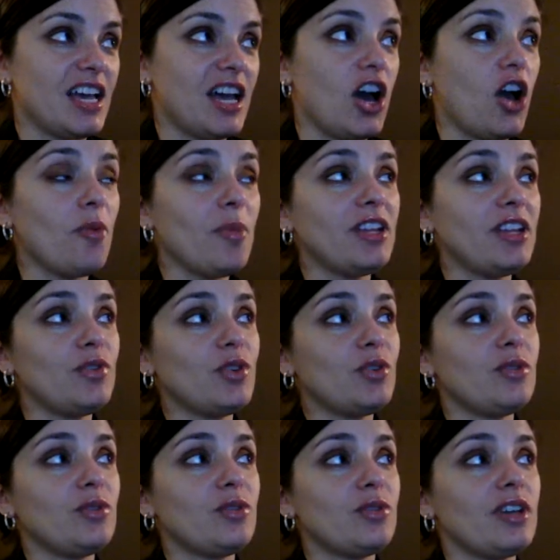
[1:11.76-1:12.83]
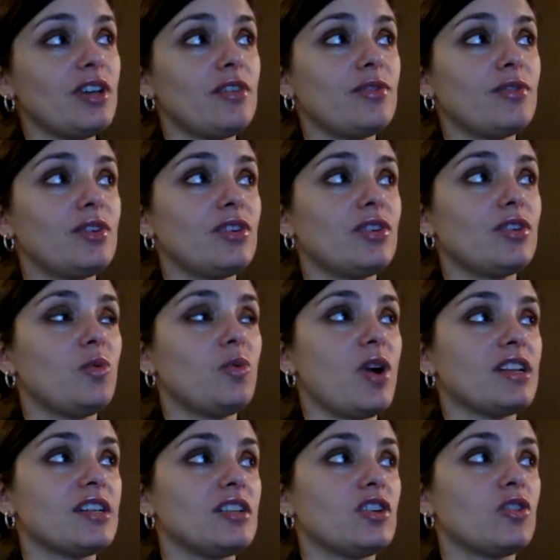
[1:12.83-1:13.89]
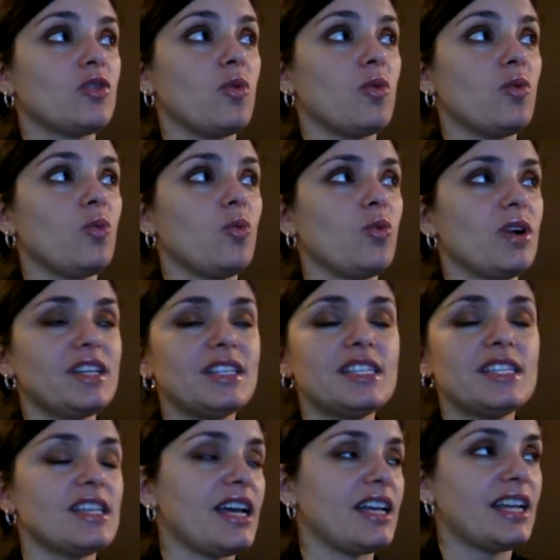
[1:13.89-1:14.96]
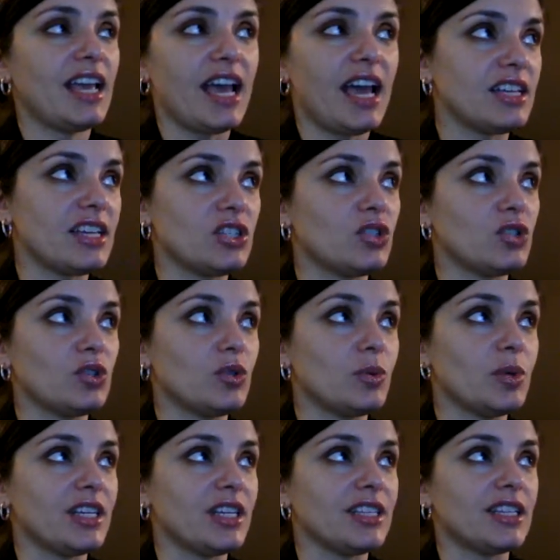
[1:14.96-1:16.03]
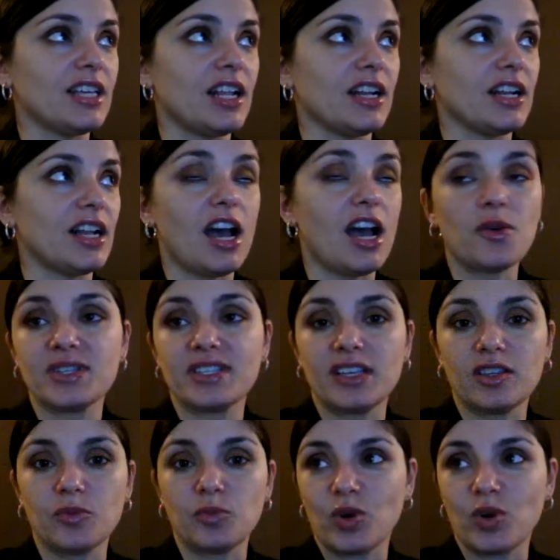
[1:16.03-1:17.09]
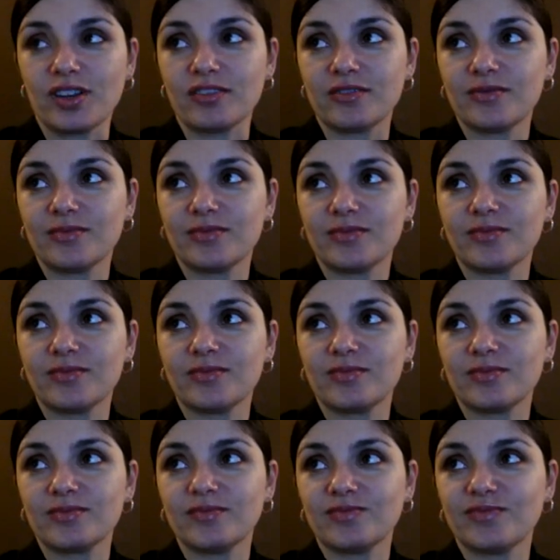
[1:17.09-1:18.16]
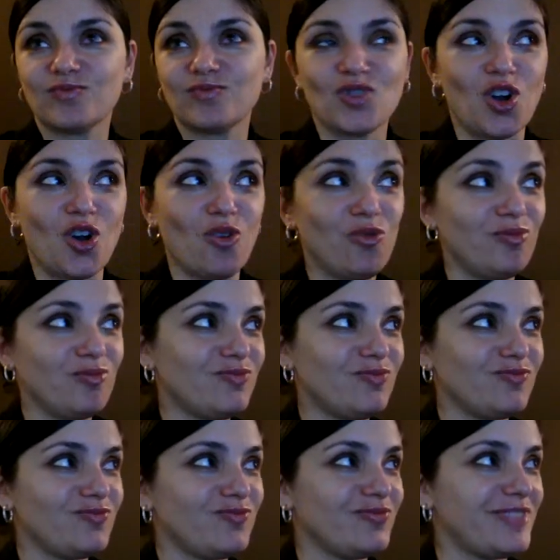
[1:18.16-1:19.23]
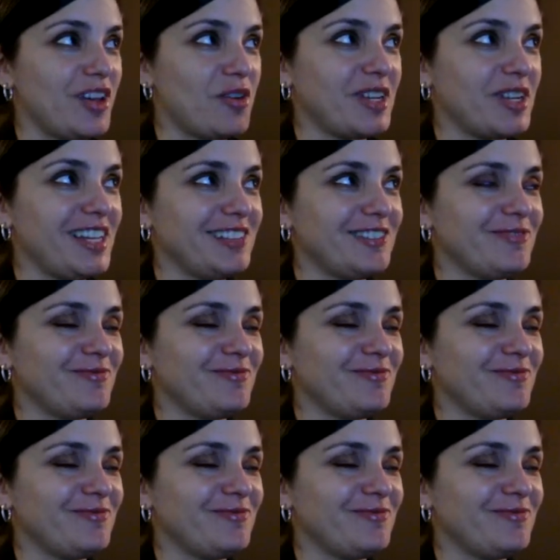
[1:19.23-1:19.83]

how many of you ever wonder what design has to do with it and how is that important? No? Nobody?